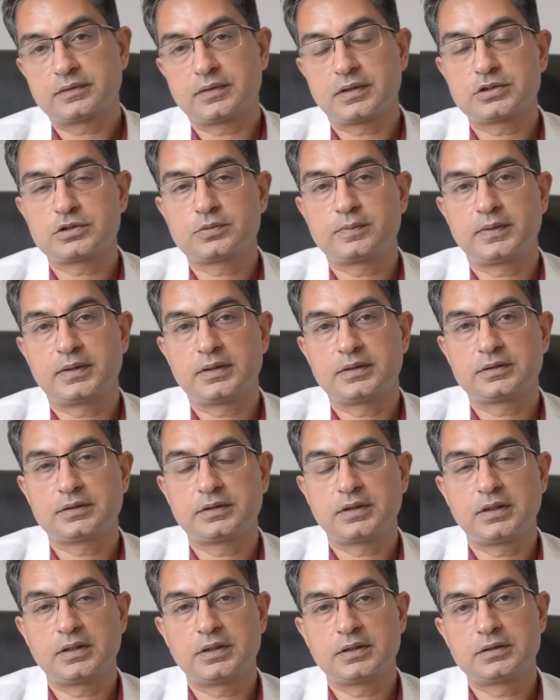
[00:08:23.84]

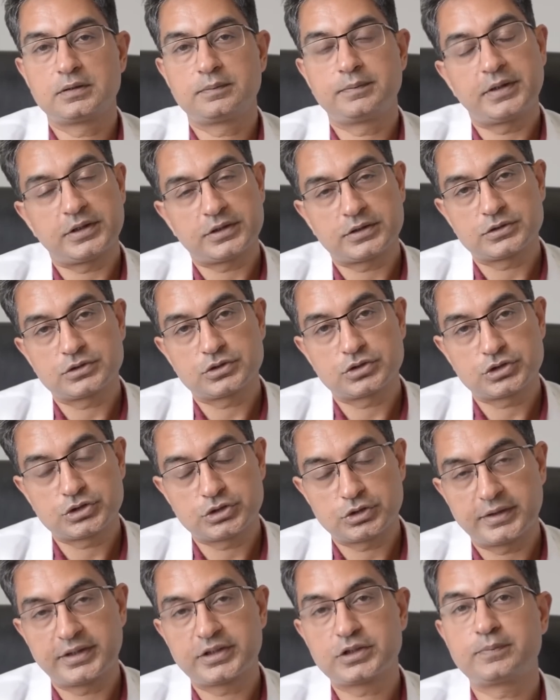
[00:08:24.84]
transplant, the patients
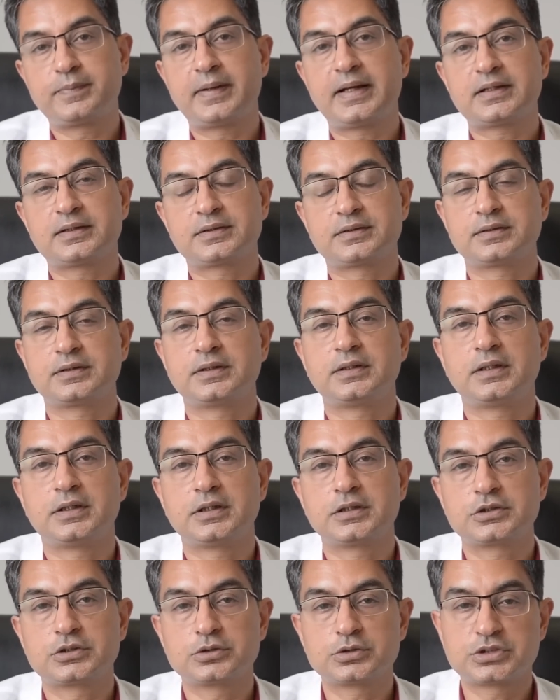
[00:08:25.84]
should expect
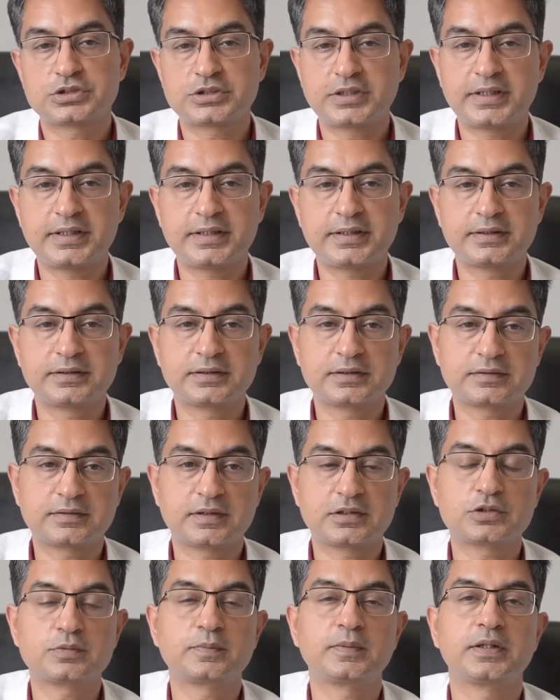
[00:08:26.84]
to stay in the
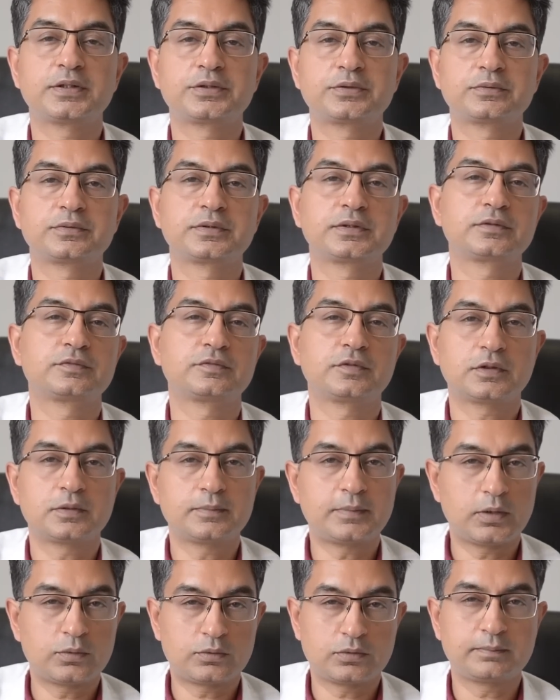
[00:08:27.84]
transplant unit for
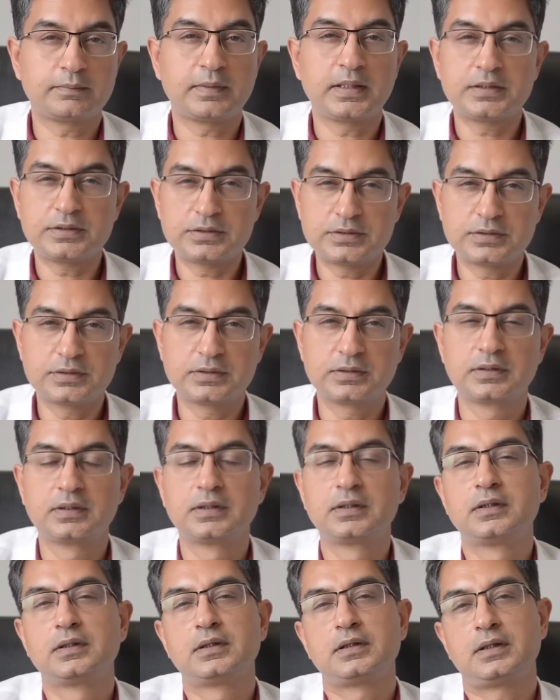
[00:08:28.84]
about a month.
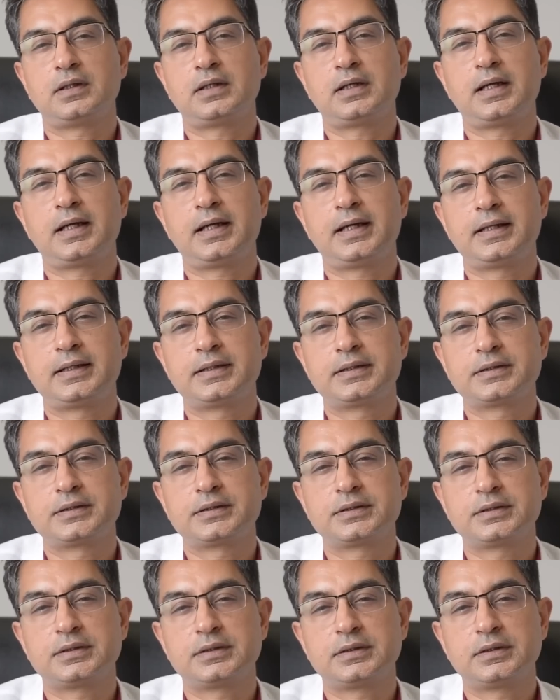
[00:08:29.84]

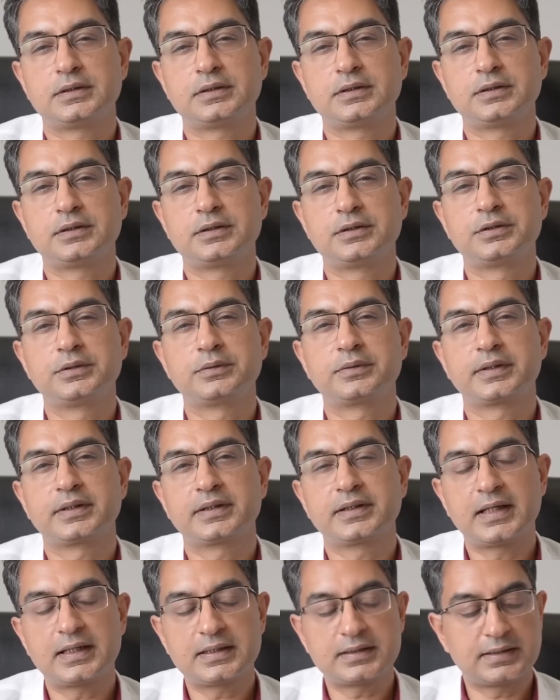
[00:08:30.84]
And
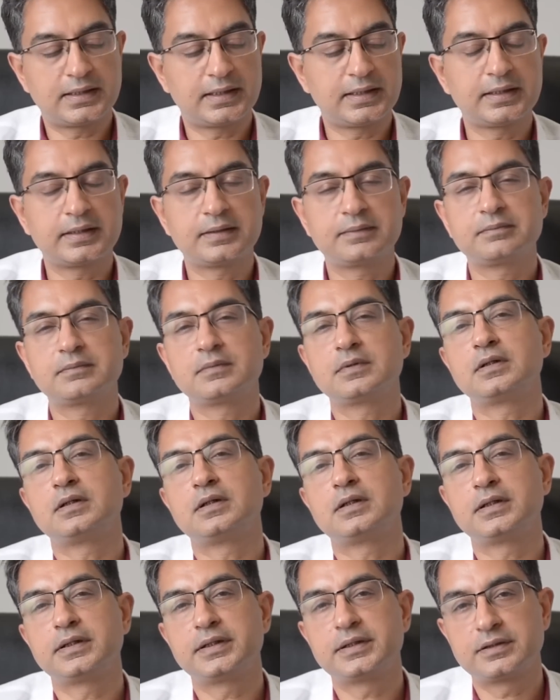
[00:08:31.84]
during that time,
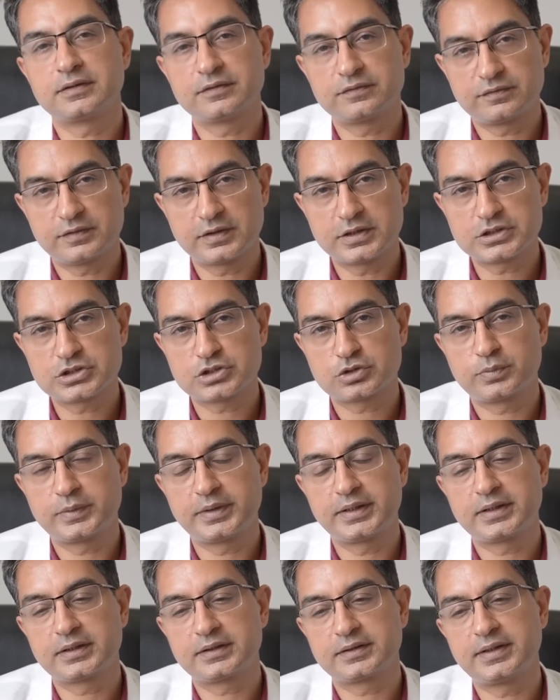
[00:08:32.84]
in the first
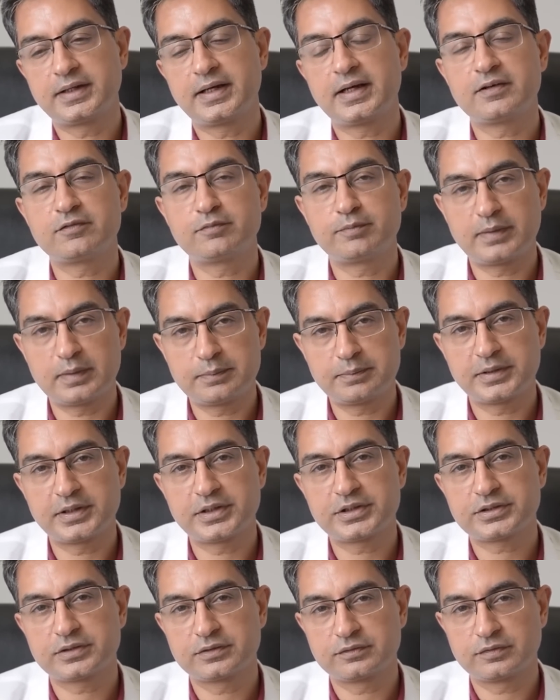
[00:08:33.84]
week, they have
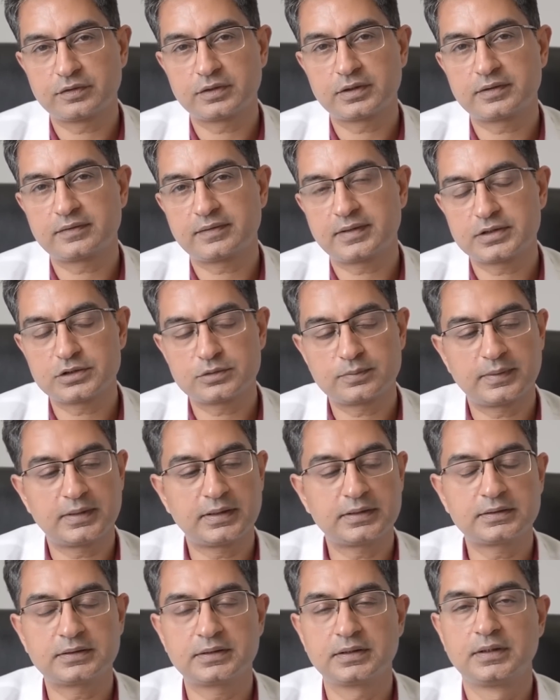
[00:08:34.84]
preparation for a
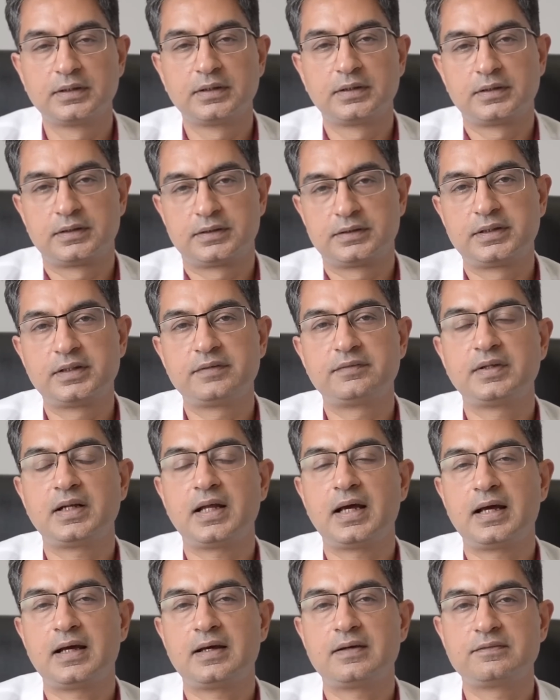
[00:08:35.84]
transplant. They will
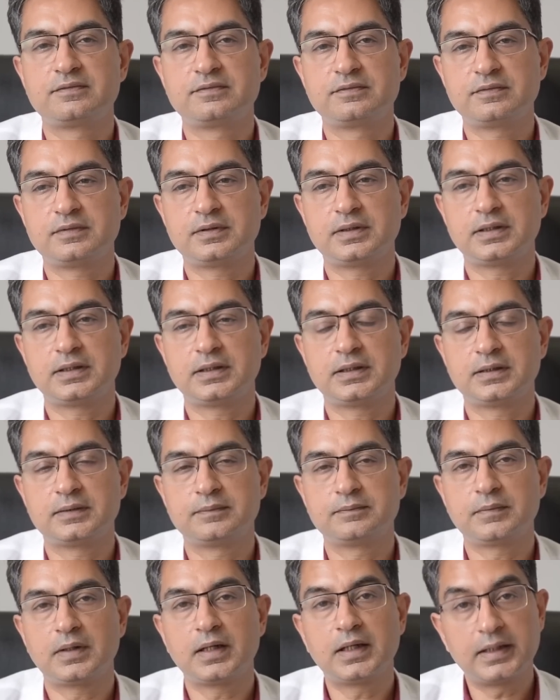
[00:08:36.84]
have
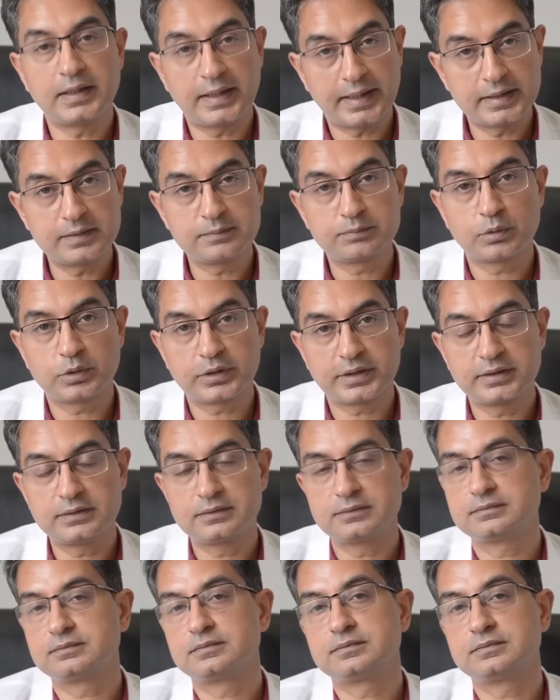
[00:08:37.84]
a line put in,